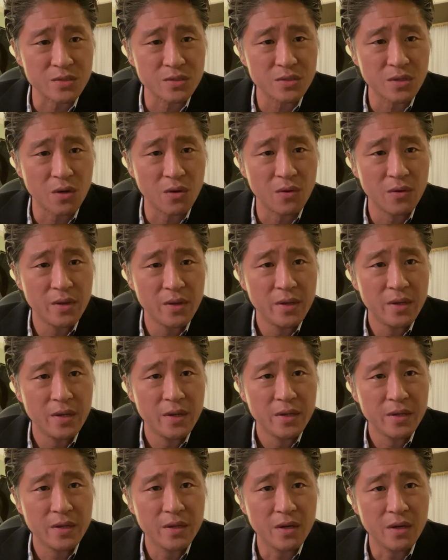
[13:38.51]
So
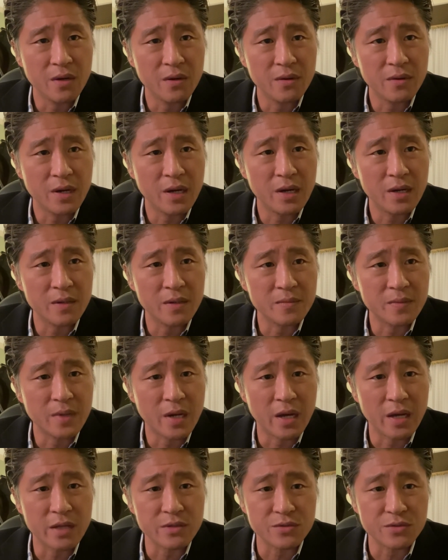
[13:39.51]
I
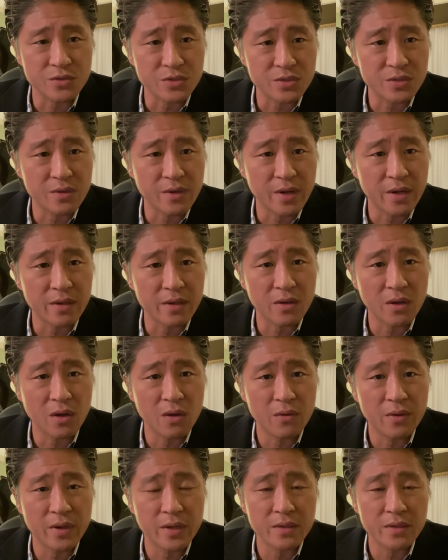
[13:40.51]
had to just let it
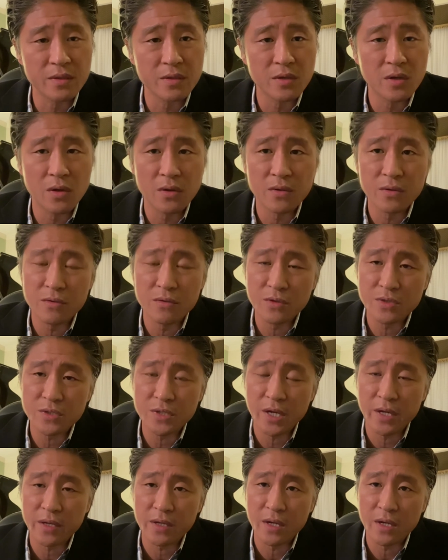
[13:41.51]
go. And it looks
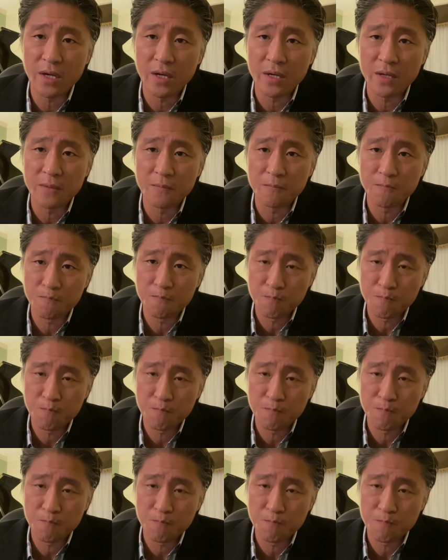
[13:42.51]
like the